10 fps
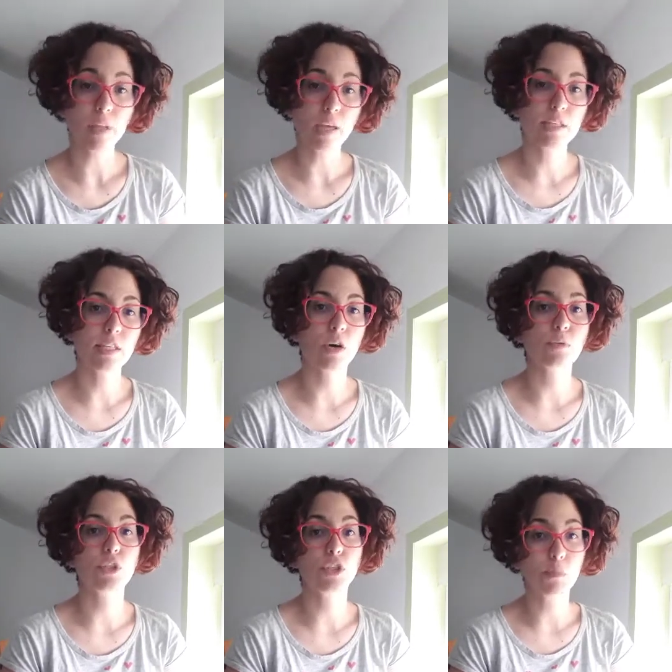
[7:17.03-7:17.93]
So
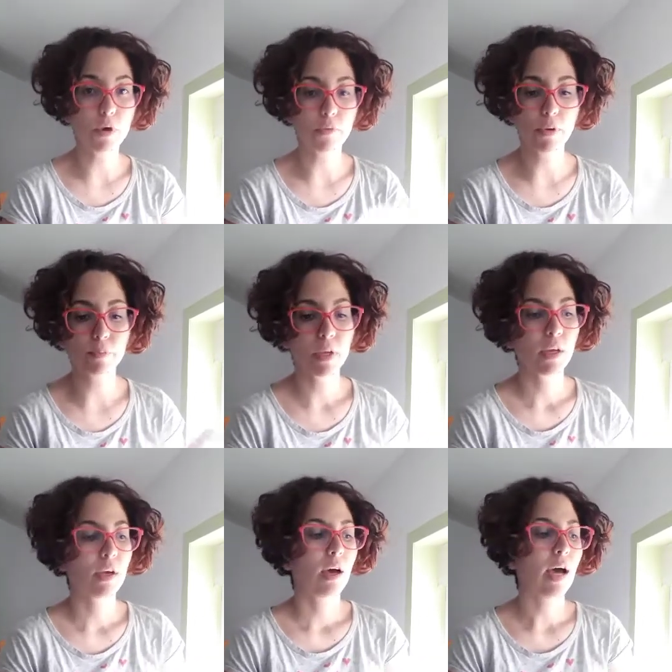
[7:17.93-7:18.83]
tomorrow,
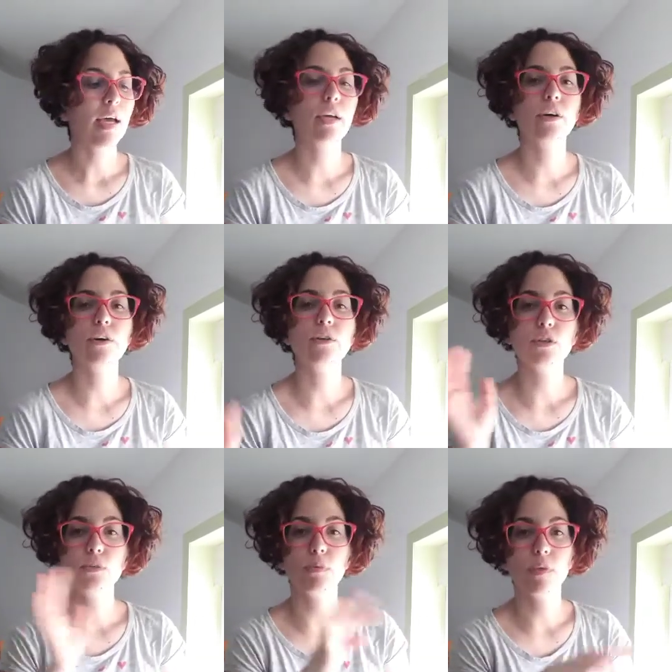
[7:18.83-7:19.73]
I'm going
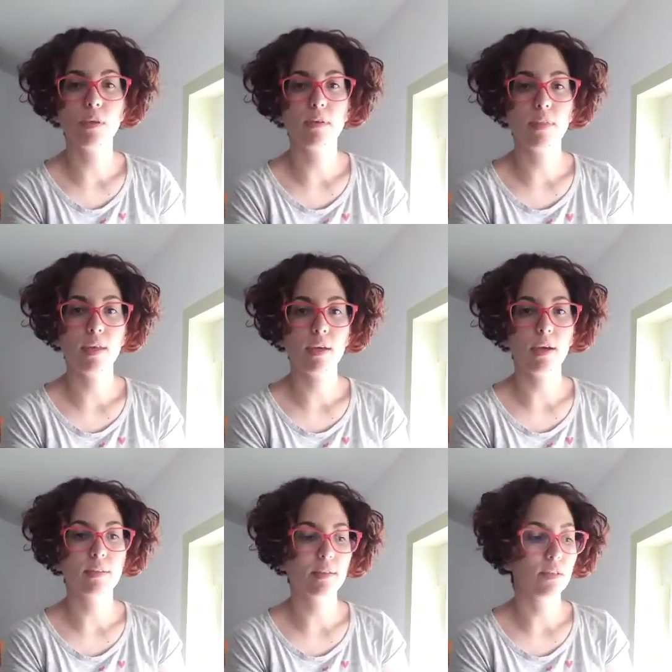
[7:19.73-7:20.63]
to put you the
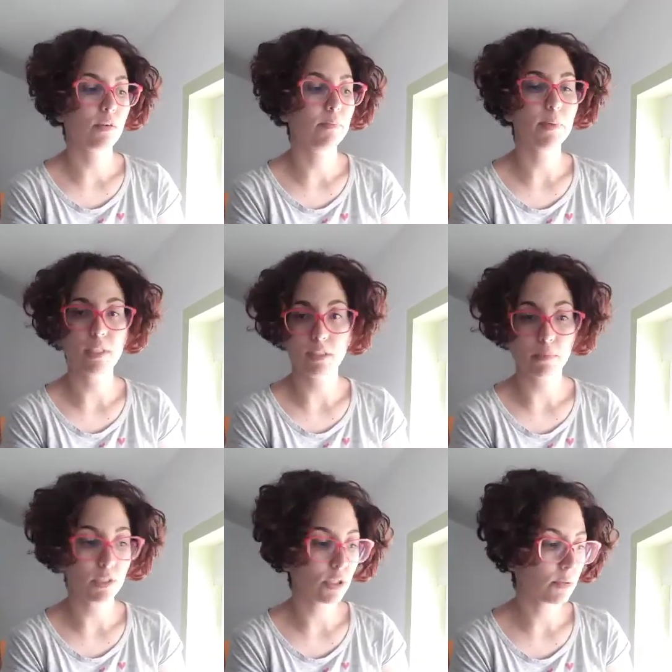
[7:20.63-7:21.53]
answers of the
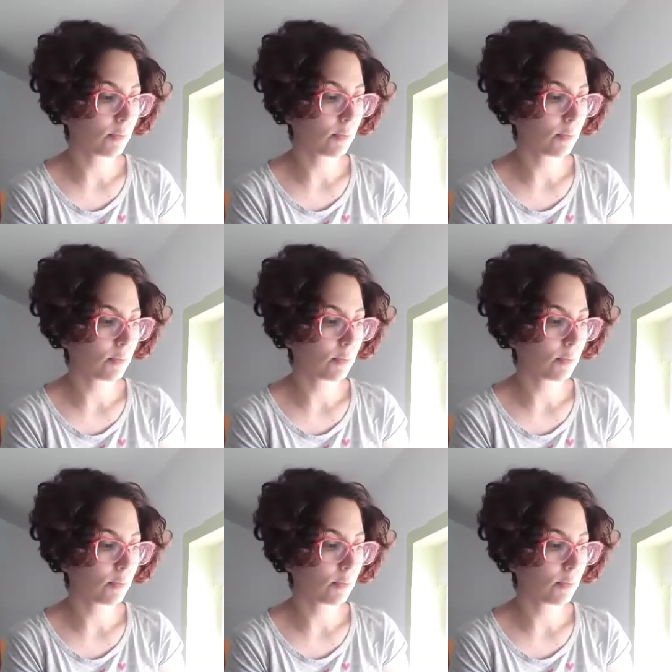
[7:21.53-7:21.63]
video,